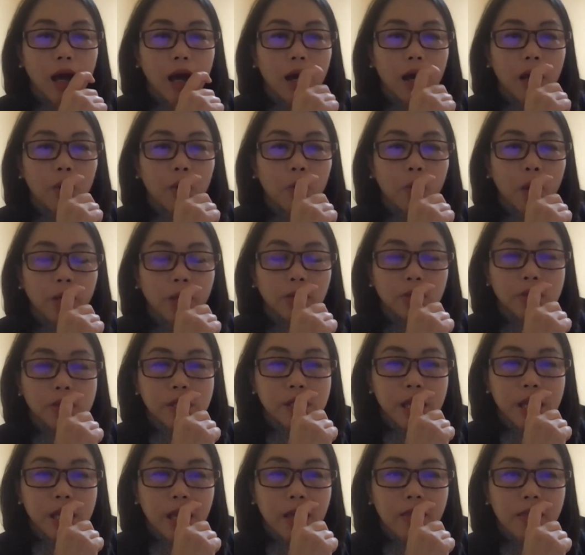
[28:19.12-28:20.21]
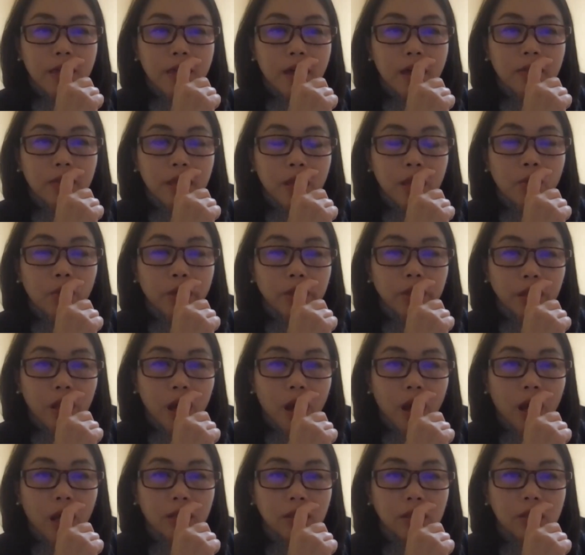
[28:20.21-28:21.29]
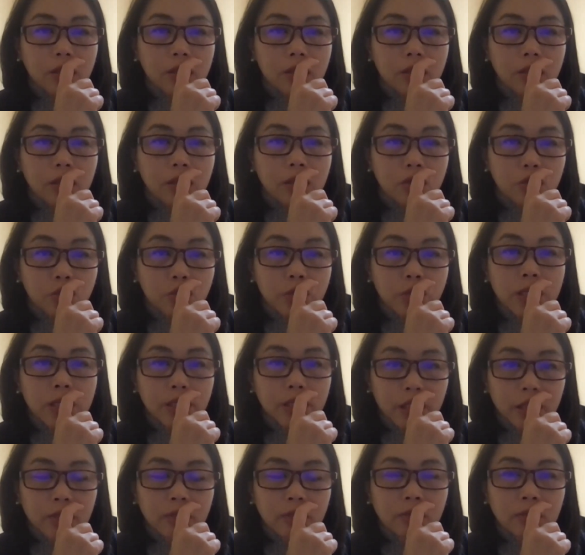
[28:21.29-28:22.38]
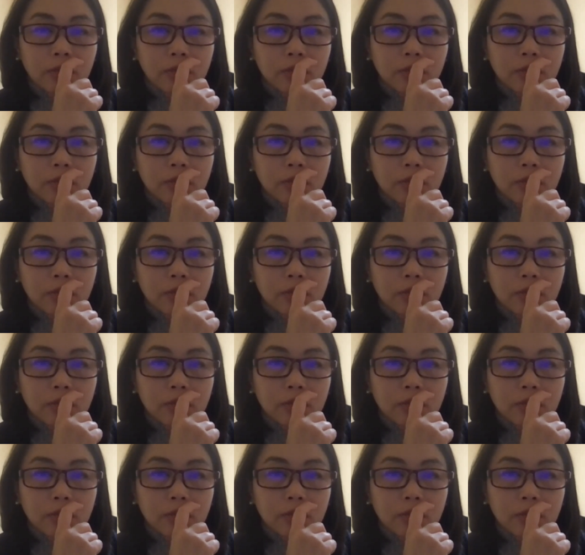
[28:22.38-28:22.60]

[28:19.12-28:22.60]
I want to say that they were not treated.